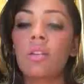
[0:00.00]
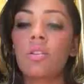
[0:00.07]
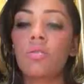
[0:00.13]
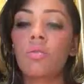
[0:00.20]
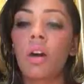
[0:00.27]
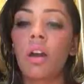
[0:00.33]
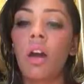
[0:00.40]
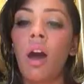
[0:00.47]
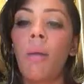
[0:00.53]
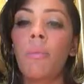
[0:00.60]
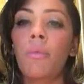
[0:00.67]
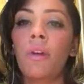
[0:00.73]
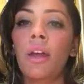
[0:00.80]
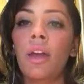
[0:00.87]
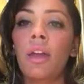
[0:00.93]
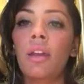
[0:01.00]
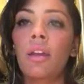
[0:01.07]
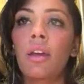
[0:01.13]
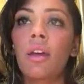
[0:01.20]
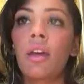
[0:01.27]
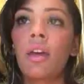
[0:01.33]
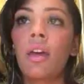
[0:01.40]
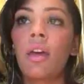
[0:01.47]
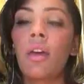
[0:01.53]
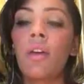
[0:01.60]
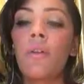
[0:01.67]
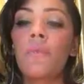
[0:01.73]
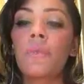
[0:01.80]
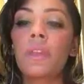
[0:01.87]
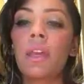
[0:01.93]
do not operate
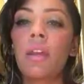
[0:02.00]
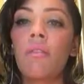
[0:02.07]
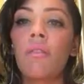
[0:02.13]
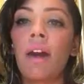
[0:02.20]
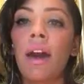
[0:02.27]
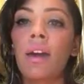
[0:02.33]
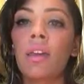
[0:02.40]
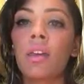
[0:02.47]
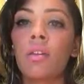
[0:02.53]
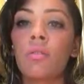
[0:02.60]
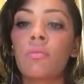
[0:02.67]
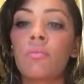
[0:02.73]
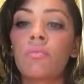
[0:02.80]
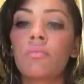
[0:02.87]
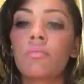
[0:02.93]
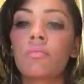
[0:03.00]
in a vacuum.